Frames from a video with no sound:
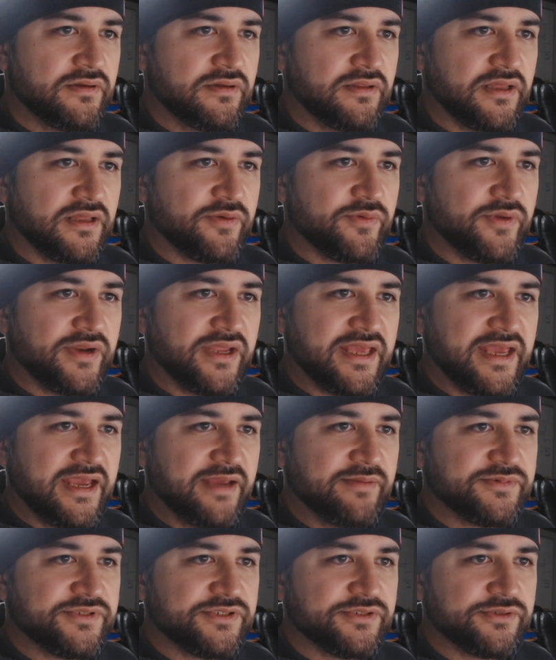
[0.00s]
Like when it
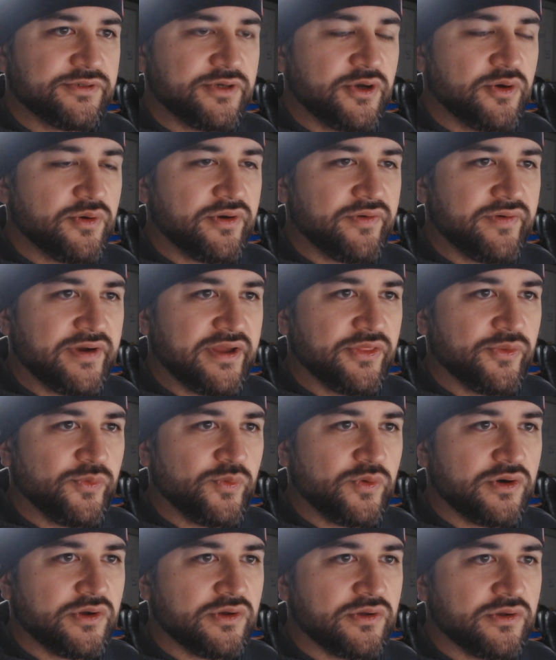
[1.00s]
came to going around the
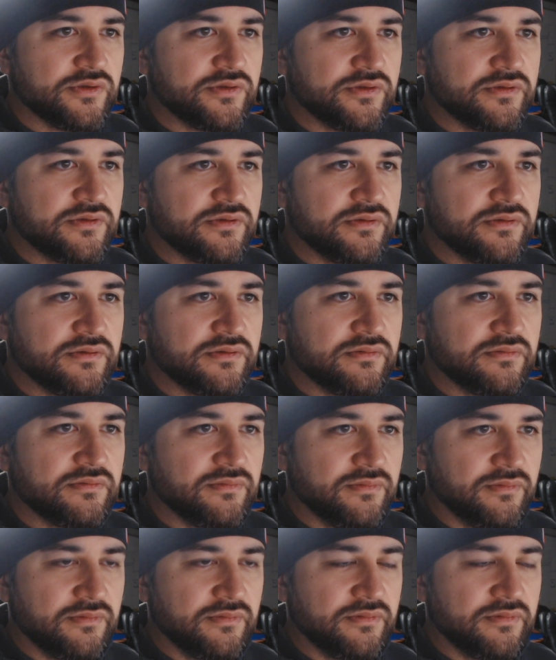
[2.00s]
world
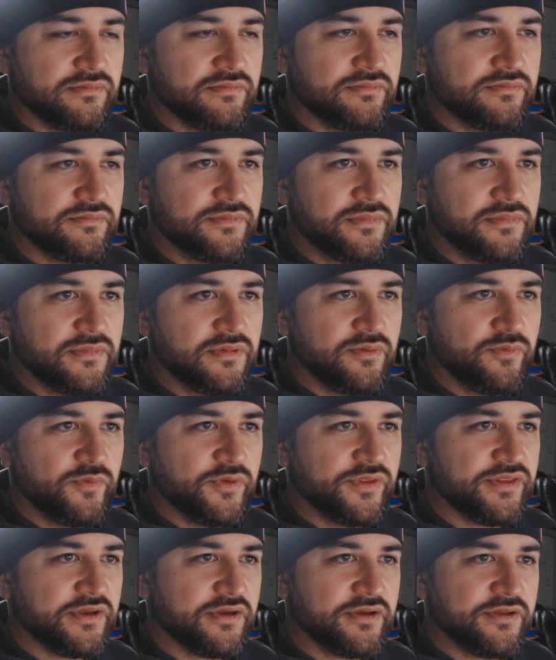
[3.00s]

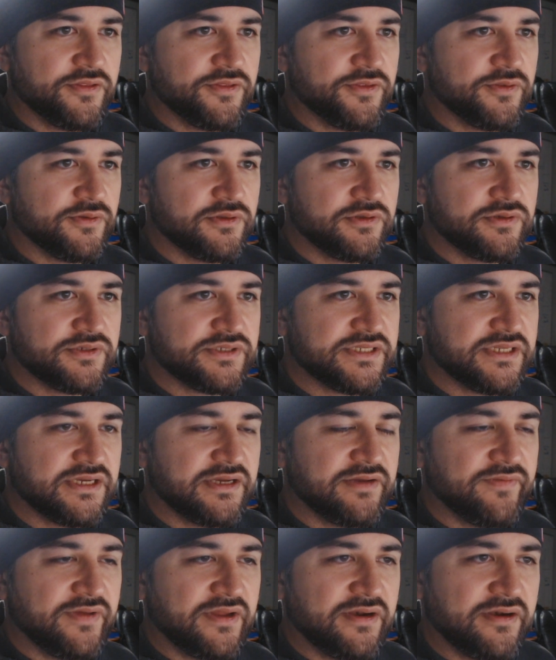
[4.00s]
with the Cthulhu
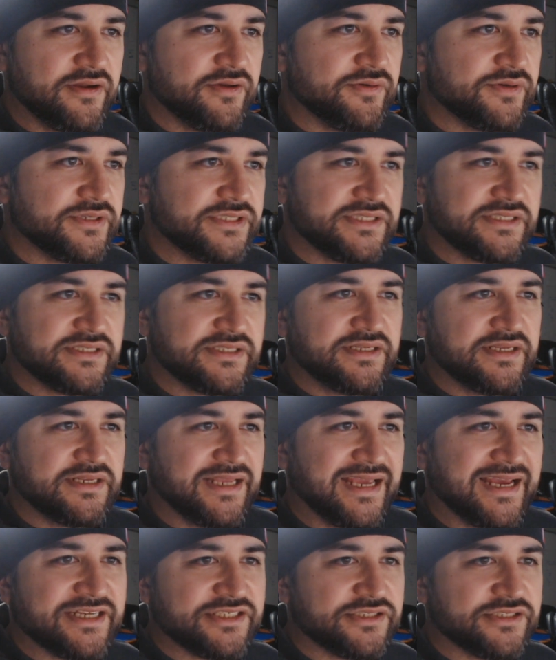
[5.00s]
stuff, I don't know, it just didn't
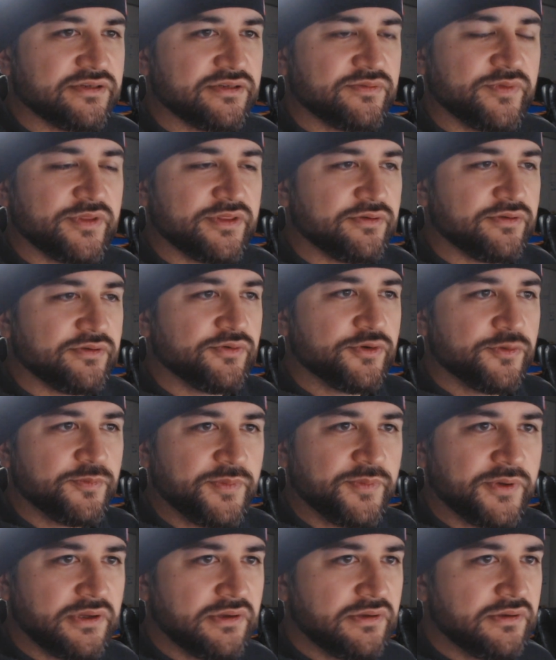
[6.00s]
catch on with the group.